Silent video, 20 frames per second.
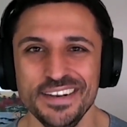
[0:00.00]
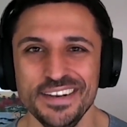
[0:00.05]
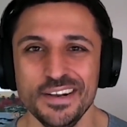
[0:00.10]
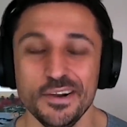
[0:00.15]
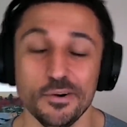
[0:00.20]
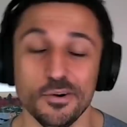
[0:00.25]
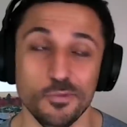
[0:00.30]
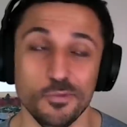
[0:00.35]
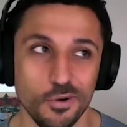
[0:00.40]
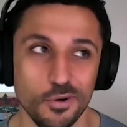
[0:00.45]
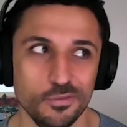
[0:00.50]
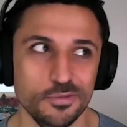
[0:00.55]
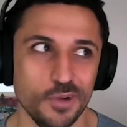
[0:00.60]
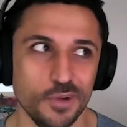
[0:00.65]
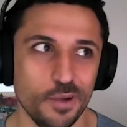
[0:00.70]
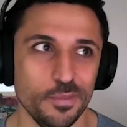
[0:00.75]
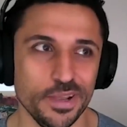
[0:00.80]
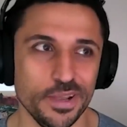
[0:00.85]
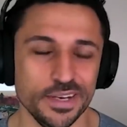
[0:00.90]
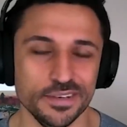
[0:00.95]
Well, I
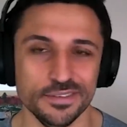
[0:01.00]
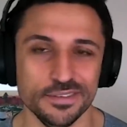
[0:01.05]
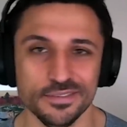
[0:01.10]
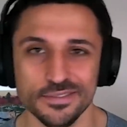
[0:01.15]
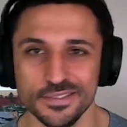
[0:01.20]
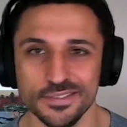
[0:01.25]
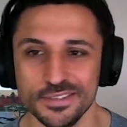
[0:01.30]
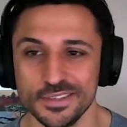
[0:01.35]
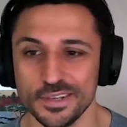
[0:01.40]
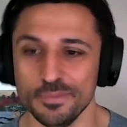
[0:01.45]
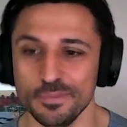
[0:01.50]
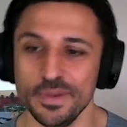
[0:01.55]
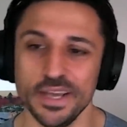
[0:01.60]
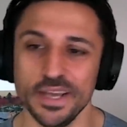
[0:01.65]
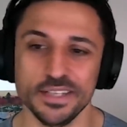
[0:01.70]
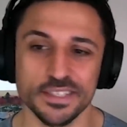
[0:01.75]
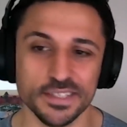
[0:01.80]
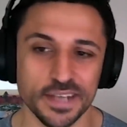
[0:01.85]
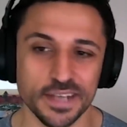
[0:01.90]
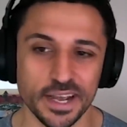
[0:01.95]
mean, compared to
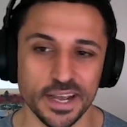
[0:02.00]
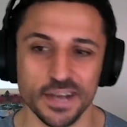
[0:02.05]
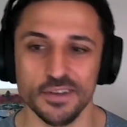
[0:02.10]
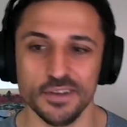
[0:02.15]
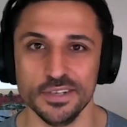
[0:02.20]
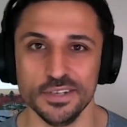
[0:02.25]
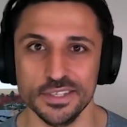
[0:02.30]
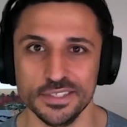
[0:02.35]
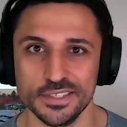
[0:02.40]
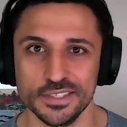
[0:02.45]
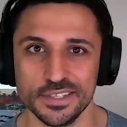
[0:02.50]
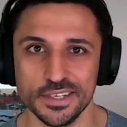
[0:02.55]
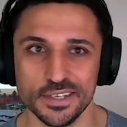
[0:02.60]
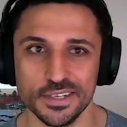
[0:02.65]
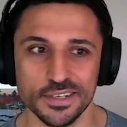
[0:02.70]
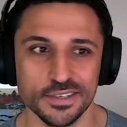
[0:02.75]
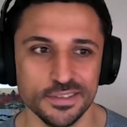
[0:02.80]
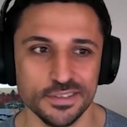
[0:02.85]
now, there's uh,